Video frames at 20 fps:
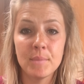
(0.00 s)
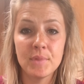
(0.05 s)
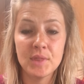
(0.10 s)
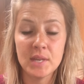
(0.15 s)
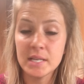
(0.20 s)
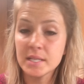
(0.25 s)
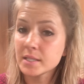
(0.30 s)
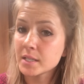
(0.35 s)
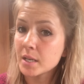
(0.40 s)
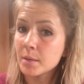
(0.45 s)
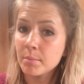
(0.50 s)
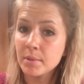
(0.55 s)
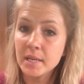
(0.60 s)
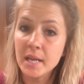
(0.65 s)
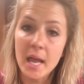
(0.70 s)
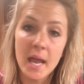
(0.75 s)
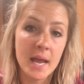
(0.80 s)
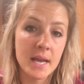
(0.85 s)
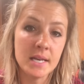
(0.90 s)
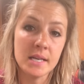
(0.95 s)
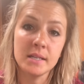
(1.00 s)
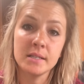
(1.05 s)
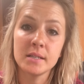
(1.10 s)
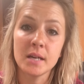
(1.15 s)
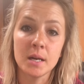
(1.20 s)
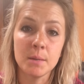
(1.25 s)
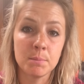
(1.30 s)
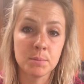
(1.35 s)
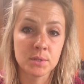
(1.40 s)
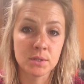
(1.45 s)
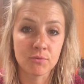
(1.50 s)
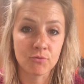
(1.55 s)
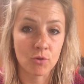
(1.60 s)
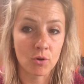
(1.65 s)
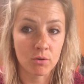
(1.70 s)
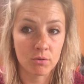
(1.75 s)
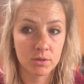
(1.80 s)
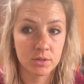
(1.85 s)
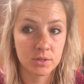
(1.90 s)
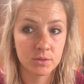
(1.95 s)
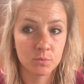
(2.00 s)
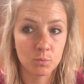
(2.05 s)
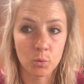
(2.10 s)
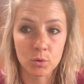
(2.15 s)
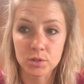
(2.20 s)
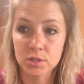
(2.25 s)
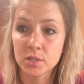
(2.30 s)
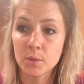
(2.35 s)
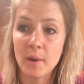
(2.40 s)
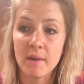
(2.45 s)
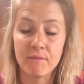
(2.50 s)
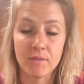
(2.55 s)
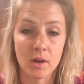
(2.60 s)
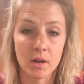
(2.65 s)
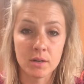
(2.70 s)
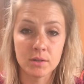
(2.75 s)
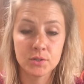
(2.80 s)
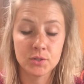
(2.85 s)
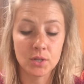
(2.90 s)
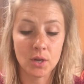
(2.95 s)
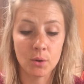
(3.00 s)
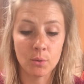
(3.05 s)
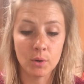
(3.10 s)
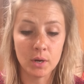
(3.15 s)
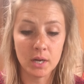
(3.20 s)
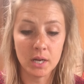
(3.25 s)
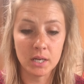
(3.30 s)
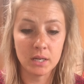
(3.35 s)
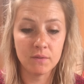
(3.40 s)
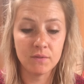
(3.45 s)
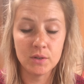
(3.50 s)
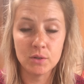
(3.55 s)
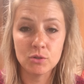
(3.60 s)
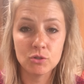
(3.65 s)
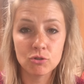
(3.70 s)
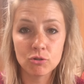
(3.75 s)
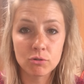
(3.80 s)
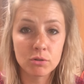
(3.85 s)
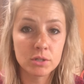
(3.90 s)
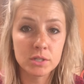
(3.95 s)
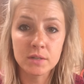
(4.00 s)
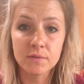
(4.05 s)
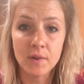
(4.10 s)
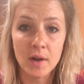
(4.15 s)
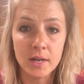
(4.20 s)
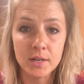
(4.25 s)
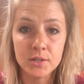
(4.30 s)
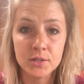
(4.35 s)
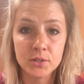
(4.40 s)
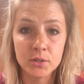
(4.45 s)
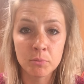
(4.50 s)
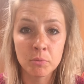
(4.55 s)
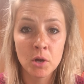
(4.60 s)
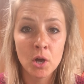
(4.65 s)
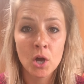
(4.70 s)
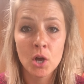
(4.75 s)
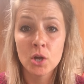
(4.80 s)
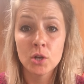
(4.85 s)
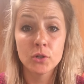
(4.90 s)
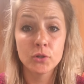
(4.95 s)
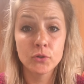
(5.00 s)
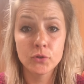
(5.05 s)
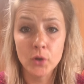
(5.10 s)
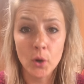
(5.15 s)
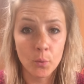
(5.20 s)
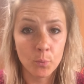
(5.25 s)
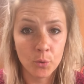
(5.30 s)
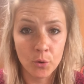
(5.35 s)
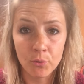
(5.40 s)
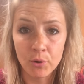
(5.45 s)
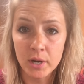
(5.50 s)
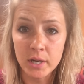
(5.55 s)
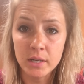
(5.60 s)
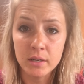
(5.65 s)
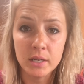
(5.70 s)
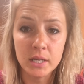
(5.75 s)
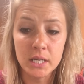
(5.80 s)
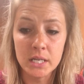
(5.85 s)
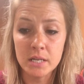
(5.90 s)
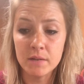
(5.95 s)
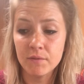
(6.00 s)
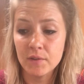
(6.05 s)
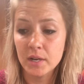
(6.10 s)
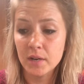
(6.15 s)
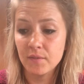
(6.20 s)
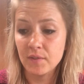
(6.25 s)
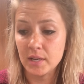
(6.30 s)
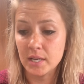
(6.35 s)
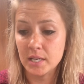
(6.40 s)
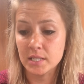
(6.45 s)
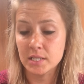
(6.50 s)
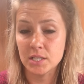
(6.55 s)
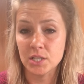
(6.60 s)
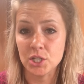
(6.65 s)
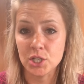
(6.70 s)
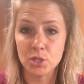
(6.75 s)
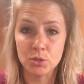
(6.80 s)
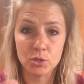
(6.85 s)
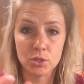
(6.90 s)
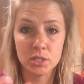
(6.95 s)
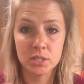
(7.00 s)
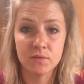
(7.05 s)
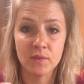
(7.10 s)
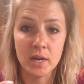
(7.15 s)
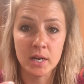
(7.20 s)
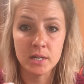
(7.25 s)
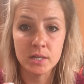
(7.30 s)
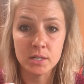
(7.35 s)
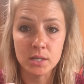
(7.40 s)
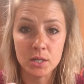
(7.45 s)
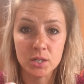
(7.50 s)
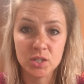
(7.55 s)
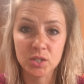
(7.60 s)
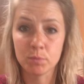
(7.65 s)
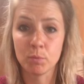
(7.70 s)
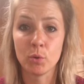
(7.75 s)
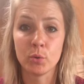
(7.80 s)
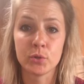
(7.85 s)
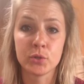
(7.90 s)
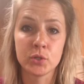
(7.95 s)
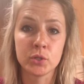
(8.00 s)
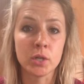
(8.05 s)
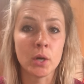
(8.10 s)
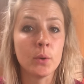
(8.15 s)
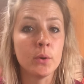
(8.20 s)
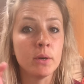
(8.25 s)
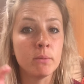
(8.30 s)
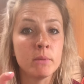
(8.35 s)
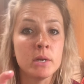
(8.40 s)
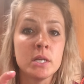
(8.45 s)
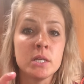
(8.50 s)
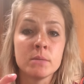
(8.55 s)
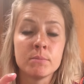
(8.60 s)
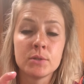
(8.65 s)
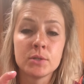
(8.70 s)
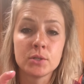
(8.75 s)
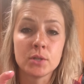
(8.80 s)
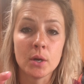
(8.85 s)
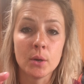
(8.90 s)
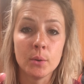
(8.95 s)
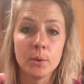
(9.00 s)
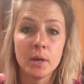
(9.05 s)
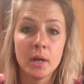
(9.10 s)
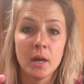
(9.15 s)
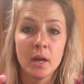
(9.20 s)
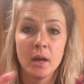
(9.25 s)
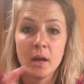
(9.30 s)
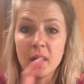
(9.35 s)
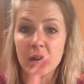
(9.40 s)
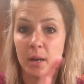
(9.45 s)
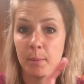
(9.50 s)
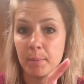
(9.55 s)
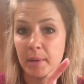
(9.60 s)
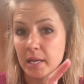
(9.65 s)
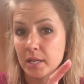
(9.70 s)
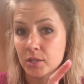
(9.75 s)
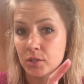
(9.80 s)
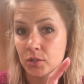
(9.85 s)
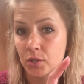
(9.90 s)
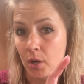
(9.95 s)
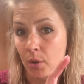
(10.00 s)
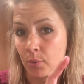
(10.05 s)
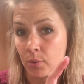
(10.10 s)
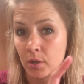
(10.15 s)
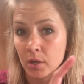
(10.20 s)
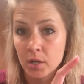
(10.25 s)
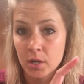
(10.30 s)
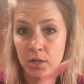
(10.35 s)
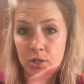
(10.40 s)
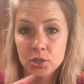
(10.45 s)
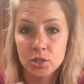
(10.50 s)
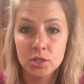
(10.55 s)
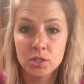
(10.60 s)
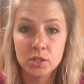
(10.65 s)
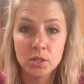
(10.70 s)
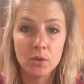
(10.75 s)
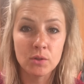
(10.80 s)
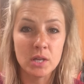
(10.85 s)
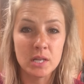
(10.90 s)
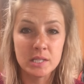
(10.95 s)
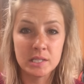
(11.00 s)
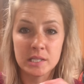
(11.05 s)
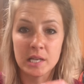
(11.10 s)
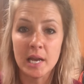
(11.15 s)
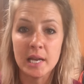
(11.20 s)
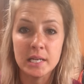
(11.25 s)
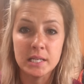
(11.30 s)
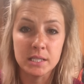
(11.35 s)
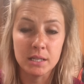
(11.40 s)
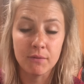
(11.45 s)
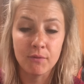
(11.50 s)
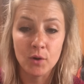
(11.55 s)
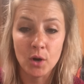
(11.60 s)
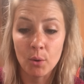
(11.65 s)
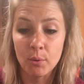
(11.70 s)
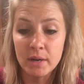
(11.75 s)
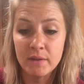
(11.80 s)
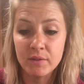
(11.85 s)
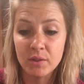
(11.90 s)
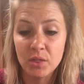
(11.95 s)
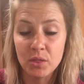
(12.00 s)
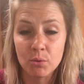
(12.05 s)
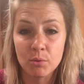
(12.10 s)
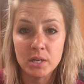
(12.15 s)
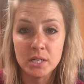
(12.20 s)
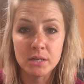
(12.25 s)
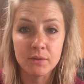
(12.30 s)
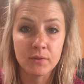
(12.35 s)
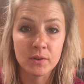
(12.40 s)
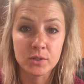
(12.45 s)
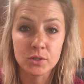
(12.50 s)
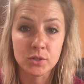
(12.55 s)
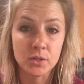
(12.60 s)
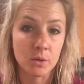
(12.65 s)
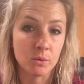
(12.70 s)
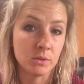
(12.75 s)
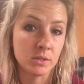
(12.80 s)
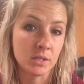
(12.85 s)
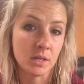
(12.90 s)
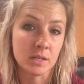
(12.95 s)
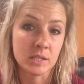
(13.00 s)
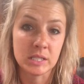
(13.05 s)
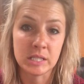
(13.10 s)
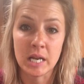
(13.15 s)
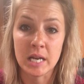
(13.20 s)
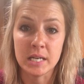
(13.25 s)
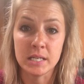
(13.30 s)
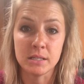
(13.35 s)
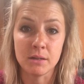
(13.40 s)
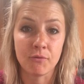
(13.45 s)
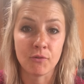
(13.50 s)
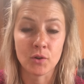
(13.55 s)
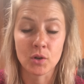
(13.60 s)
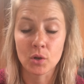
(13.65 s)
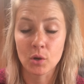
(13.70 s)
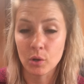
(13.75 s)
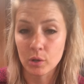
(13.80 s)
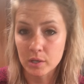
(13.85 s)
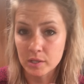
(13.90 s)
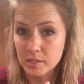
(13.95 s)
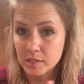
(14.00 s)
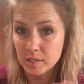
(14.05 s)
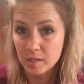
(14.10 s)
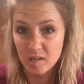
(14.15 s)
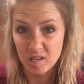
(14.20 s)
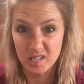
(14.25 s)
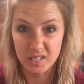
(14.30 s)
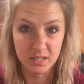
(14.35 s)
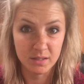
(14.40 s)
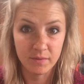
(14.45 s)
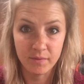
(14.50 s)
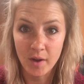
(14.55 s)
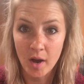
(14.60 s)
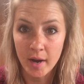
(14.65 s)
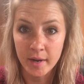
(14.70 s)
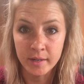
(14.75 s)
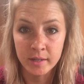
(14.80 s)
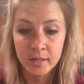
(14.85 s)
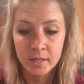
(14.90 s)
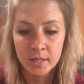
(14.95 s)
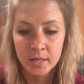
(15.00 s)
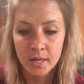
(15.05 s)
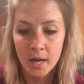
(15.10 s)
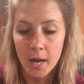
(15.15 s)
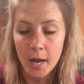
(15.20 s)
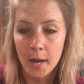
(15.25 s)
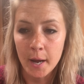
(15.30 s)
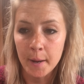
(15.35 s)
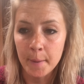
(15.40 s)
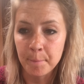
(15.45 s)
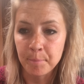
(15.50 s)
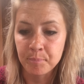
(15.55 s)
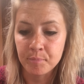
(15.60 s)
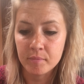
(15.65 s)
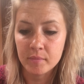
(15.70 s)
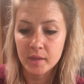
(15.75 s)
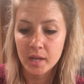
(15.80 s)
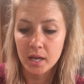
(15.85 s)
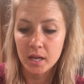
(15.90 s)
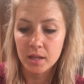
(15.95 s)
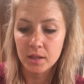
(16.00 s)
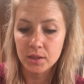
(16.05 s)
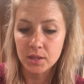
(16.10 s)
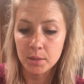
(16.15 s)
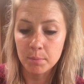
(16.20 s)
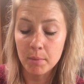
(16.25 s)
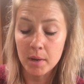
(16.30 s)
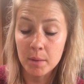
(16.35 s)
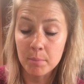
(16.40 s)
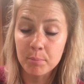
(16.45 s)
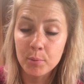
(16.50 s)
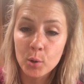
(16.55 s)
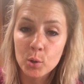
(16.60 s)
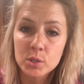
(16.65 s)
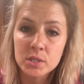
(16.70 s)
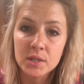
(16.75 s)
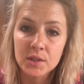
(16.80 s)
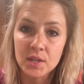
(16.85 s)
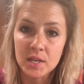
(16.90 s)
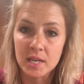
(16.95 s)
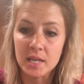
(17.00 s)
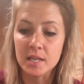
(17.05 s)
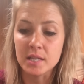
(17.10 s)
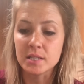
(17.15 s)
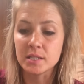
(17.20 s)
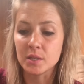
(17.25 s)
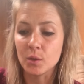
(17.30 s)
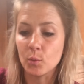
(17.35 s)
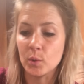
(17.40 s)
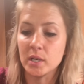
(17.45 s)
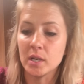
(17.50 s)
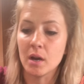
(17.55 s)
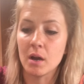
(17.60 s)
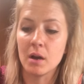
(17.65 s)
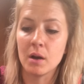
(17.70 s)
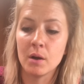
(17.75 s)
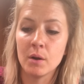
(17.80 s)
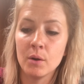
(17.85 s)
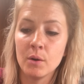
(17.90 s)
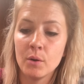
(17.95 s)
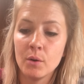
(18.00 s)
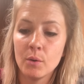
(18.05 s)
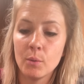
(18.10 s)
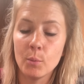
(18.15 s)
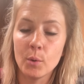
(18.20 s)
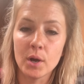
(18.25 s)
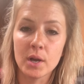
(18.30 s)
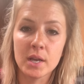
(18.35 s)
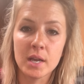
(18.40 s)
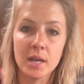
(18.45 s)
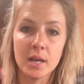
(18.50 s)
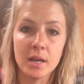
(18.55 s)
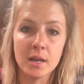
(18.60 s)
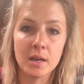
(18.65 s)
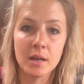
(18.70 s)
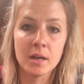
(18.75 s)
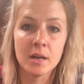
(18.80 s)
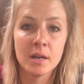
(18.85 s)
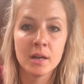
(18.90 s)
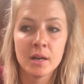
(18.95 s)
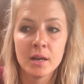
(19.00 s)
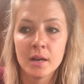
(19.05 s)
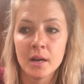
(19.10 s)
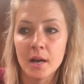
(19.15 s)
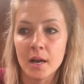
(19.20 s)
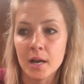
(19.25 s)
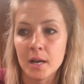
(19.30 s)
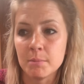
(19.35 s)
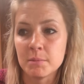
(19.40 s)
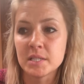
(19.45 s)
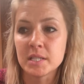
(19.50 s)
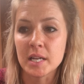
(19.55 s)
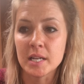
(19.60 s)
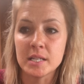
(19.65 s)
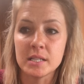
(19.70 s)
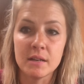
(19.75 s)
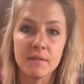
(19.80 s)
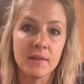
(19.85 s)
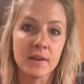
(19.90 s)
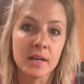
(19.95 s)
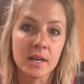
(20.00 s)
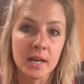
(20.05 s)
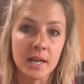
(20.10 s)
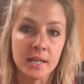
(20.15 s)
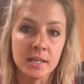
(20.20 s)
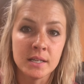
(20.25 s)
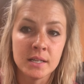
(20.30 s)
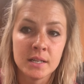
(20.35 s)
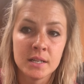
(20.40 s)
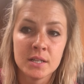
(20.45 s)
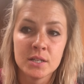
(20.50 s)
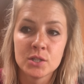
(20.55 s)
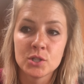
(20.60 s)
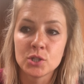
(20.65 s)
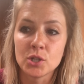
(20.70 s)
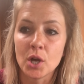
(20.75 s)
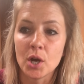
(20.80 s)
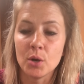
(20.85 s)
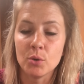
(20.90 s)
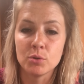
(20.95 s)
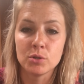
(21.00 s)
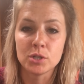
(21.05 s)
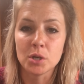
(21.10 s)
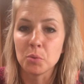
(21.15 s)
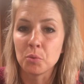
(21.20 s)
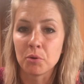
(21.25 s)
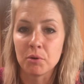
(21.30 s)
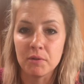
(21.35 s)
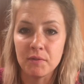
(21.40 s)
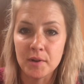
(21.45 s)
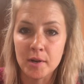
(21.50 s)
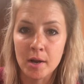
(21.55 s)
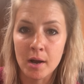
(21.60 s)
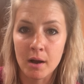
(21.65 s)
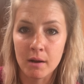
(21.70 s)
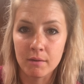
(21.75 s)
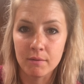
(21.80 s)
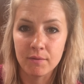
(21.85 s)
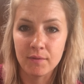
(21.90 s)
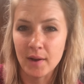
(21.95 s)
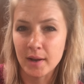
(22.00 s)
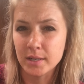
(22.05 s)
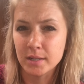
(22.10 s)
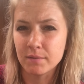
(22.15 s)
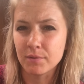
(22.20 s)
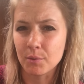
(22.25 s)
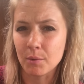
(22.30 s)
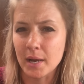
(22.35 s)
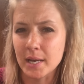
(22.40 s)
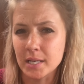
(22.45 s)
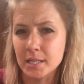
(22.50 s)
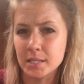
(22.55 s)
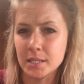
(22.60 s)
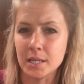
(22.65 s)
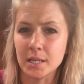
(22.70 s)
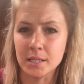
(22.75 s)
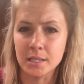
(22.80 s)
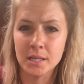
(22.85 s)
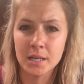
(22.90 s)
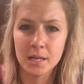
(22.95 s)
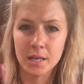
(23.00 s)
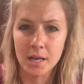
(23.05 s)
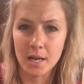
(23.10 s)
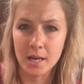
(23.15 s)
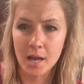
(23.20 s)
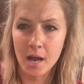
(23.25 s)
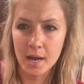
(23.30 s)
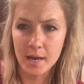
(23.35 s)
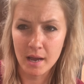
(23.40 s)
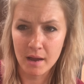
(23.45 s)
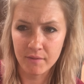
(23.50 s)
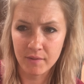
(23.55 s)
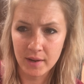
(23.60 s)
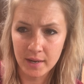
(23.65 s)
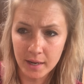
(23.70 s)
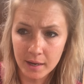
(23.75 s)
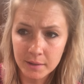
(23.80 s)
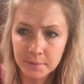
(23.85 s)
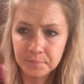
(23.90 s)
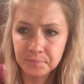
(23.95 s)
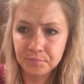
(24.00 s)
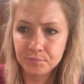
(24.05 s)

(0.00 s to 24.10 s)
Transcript: These can be any types of rocks whatsoever, so if you struggle to find some, don't worry, even if it is that you just find a small stone, a medium stone and a big stone. Just so they're slightly different, or even 3 different stones that are slightly different colours is fine. The important thing is that we are working scientifically, so don't worry if you can't find a variety like I have here.